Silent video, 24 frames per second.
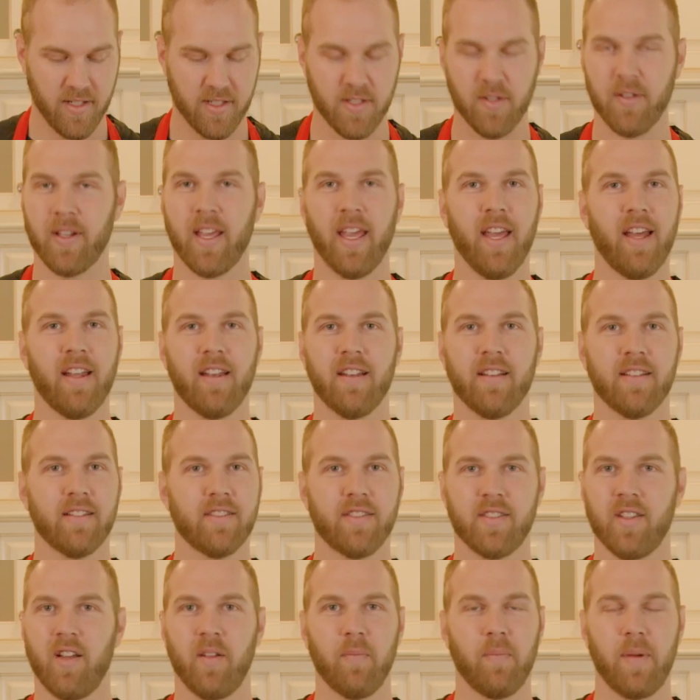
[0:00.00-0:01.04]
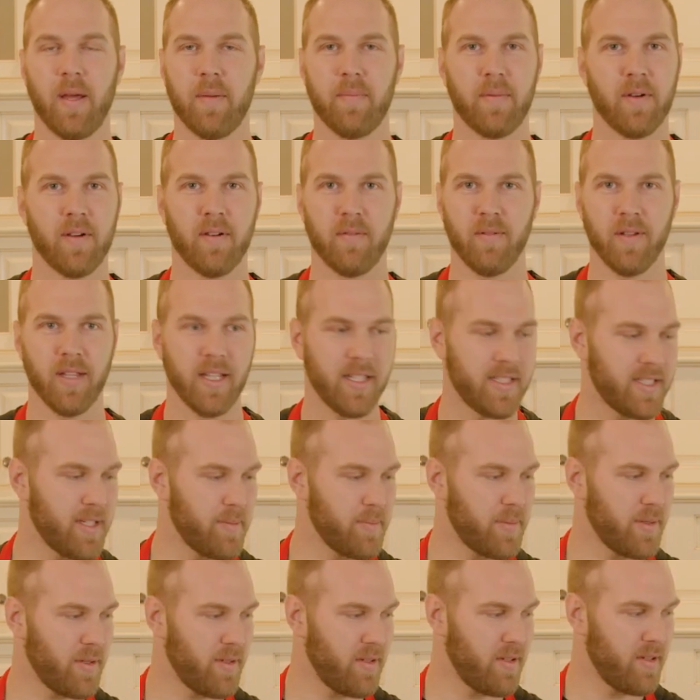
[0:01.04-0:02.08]
So again, salt and pepper, really
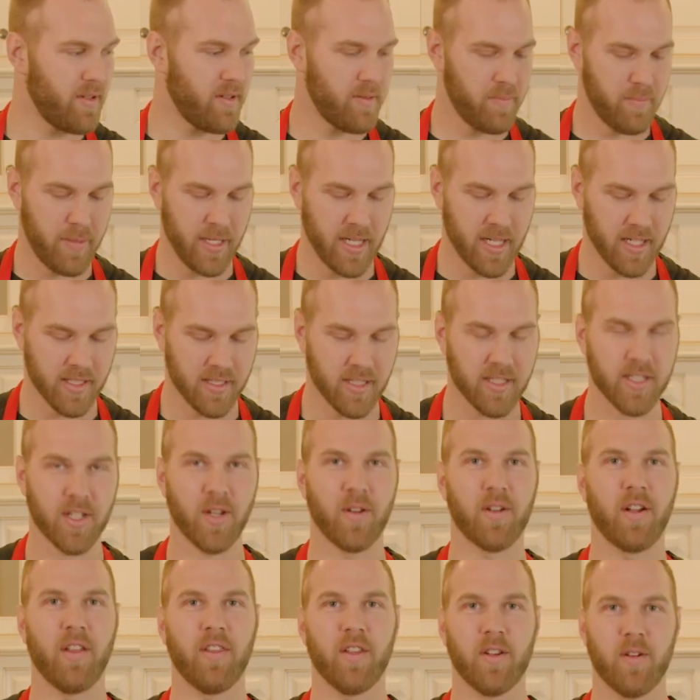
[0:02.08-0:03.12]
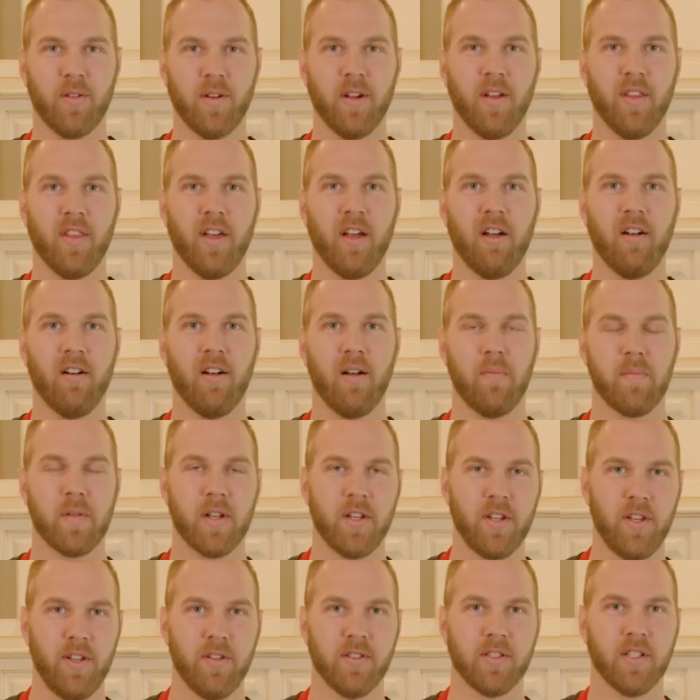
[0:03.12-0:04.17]
simple. Because it's going on the grill though, I'm gonna
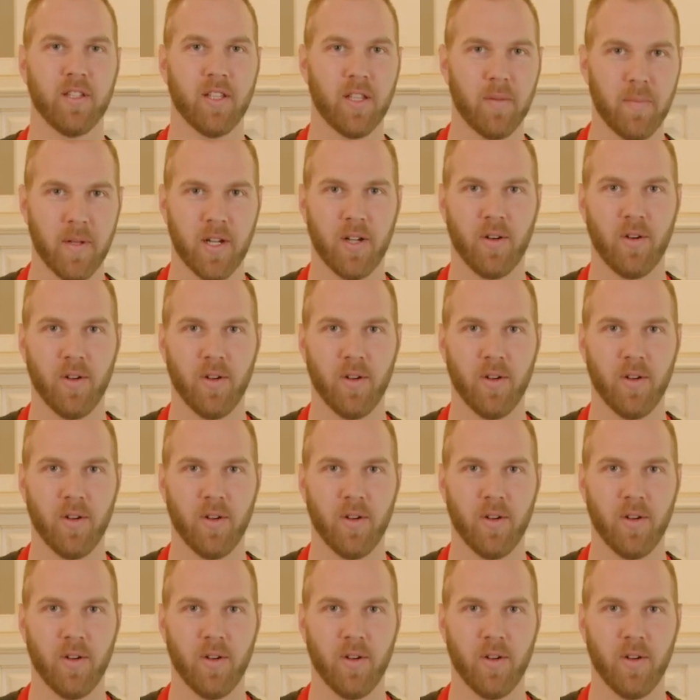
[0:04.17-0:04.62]
use a little bit of